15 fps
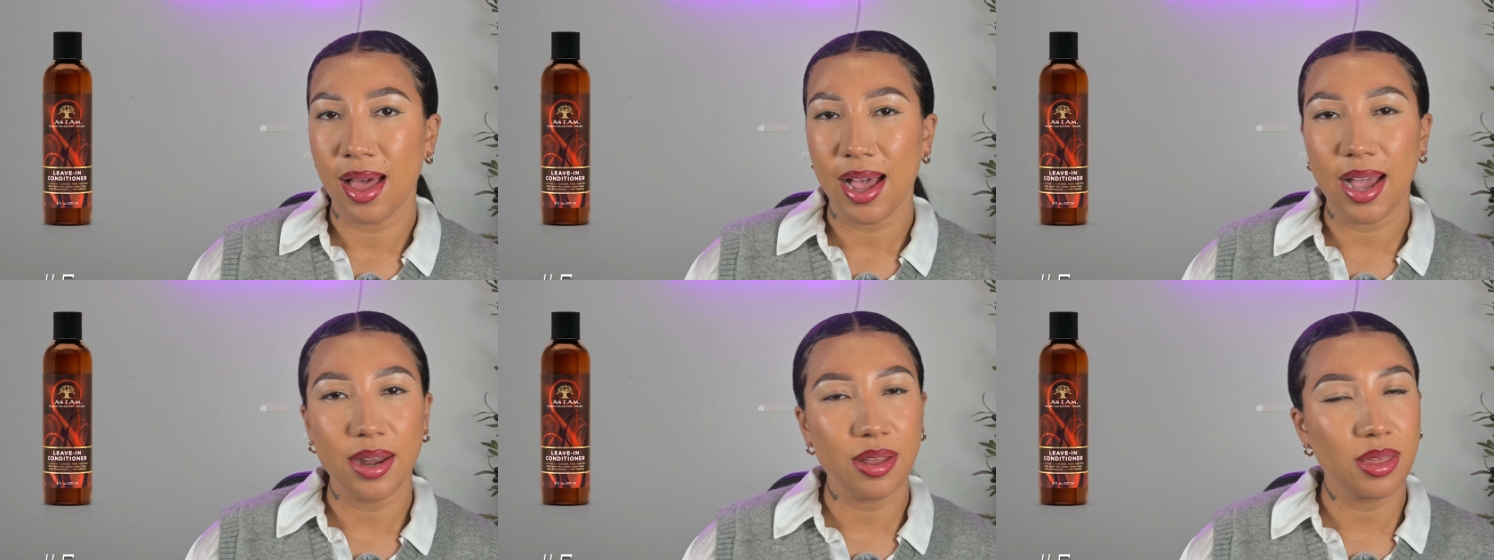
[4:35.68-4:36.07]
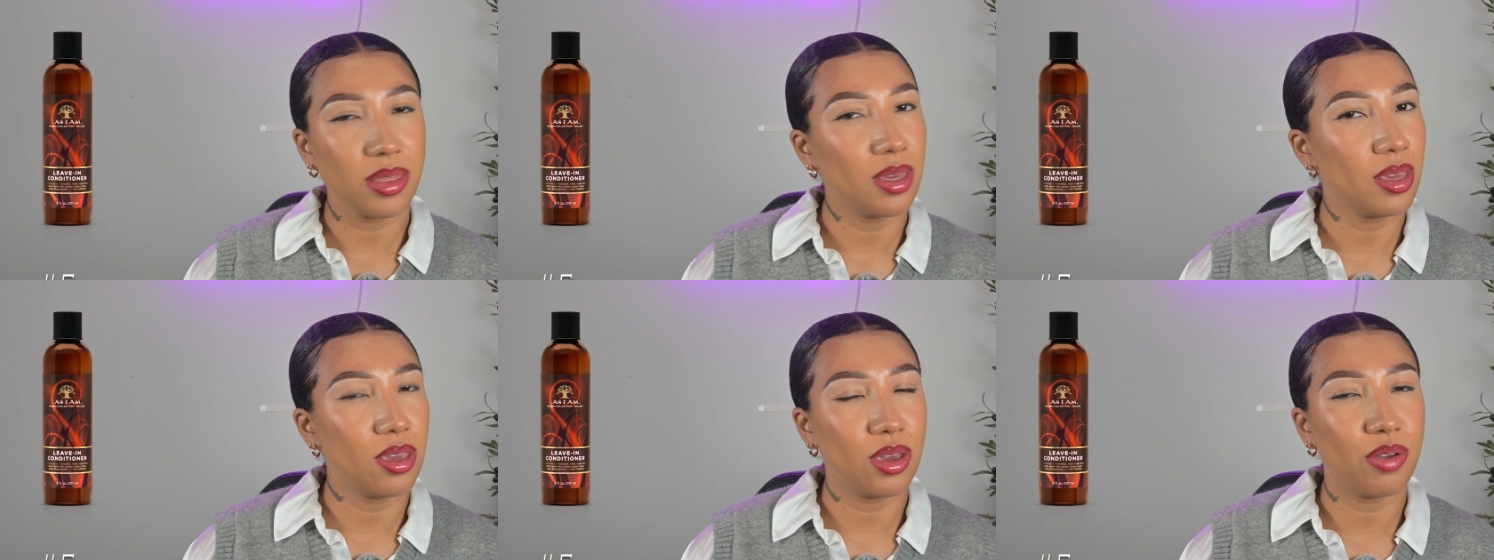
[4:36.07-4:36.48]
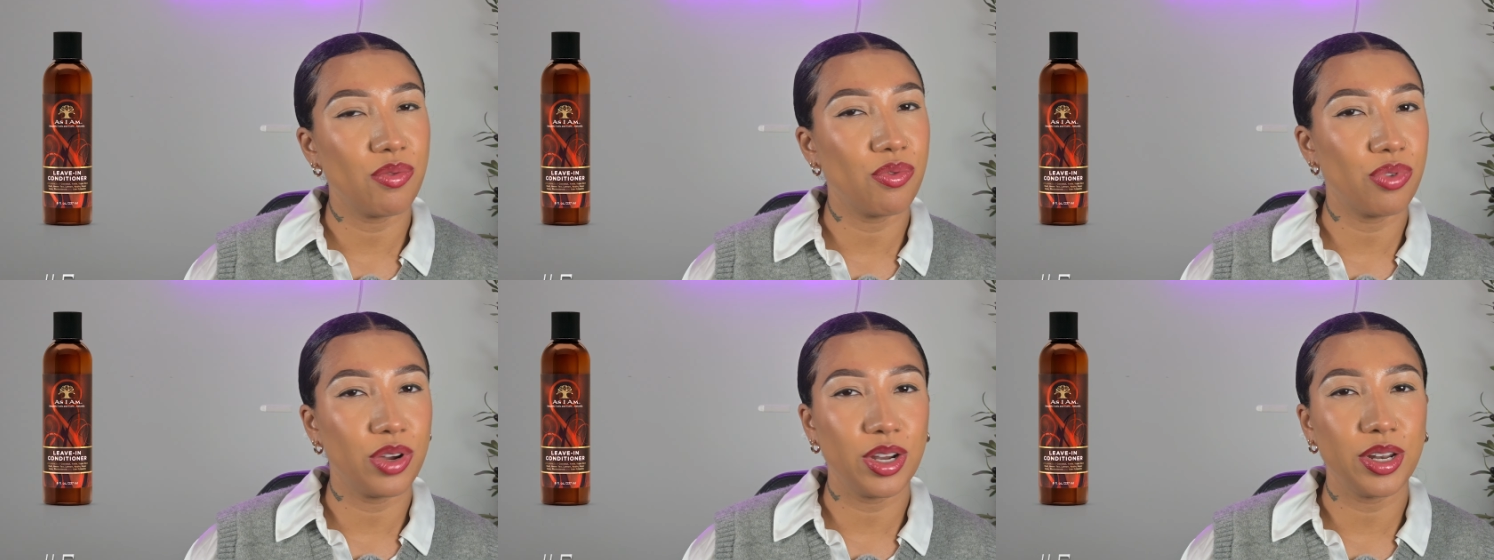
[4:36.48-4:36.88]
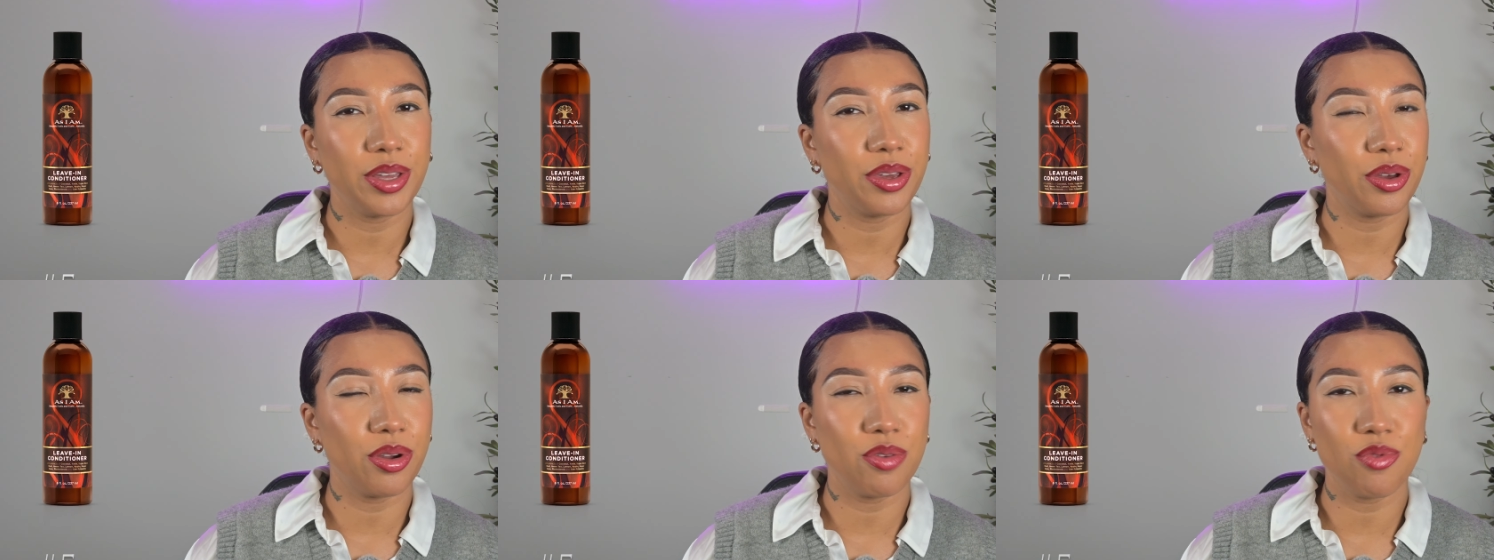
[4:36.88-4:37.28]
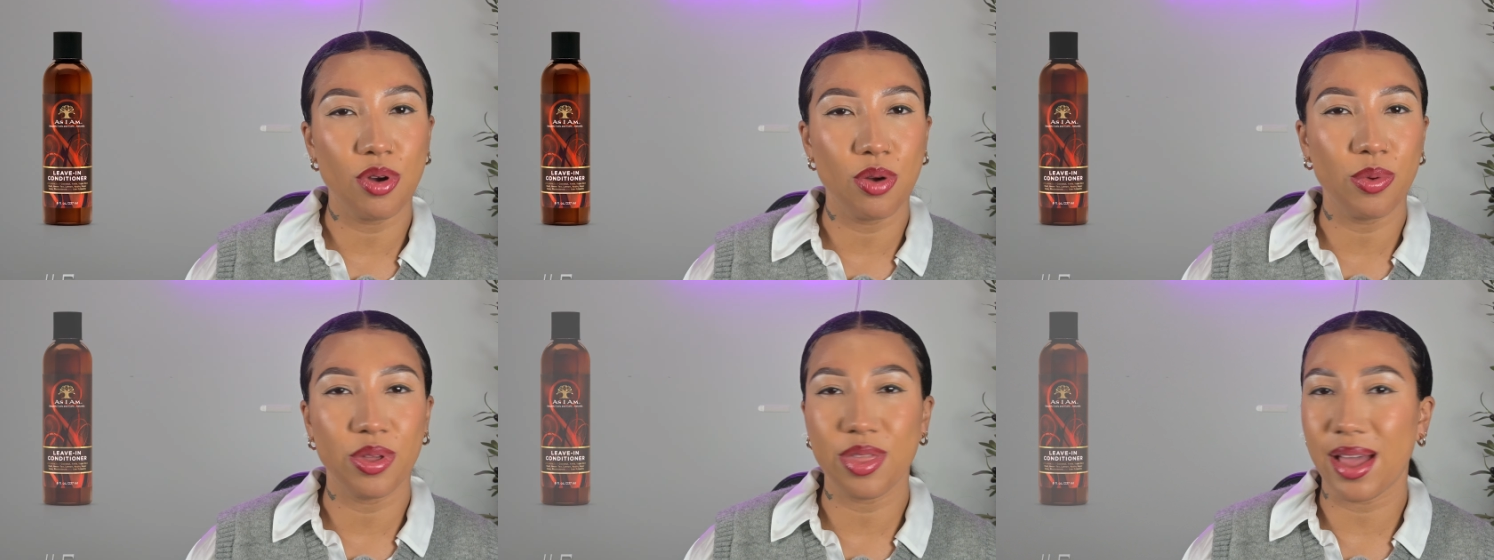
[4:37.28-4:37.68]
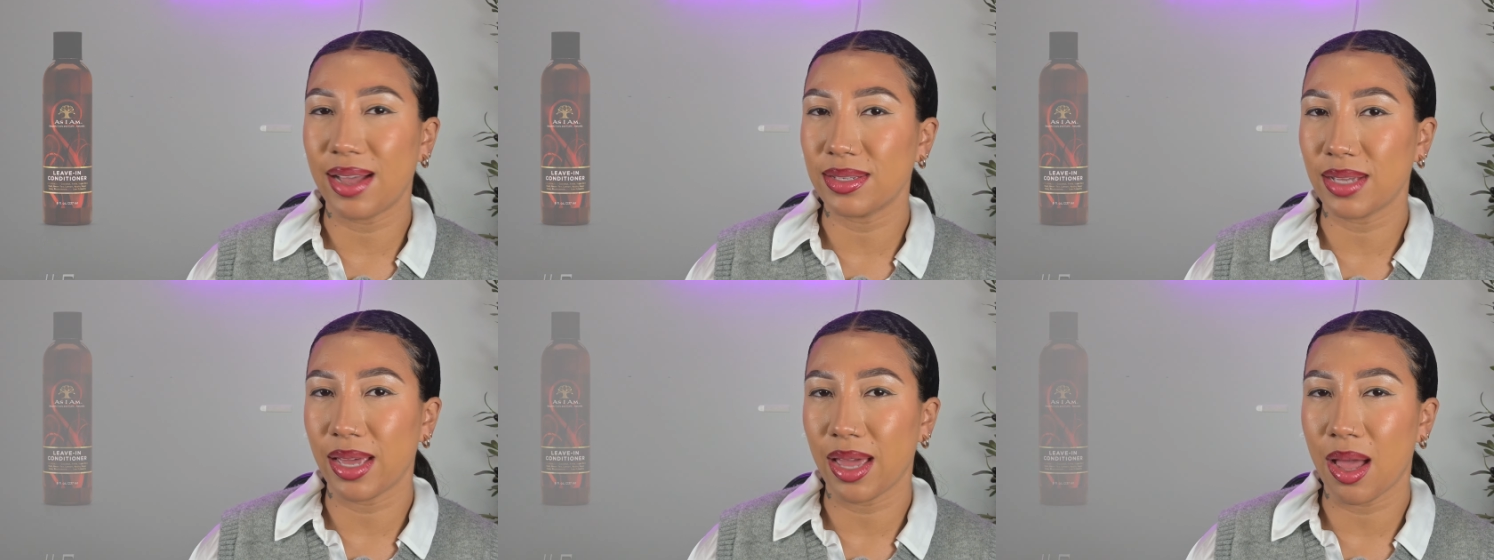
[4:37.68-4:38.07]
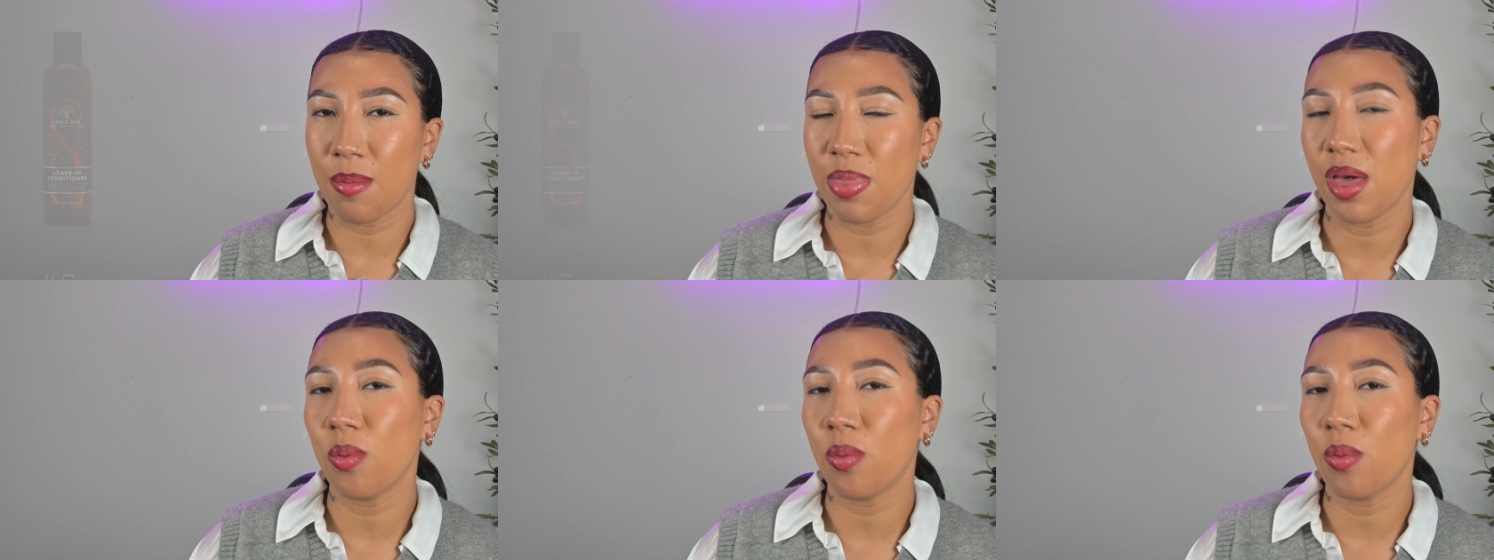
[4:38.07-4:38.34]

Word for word: I don't think you can really go wrong with As I Am.